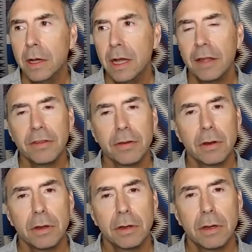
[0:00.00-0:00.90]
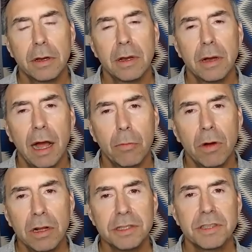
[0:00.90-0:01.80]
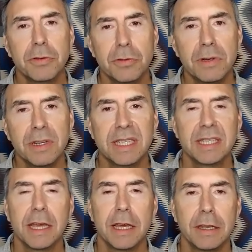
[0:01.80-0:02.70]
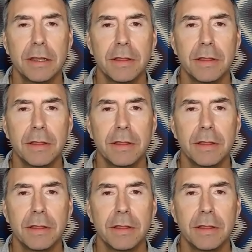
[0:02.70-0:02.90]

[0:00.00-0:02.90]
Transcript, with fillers: And I want to extend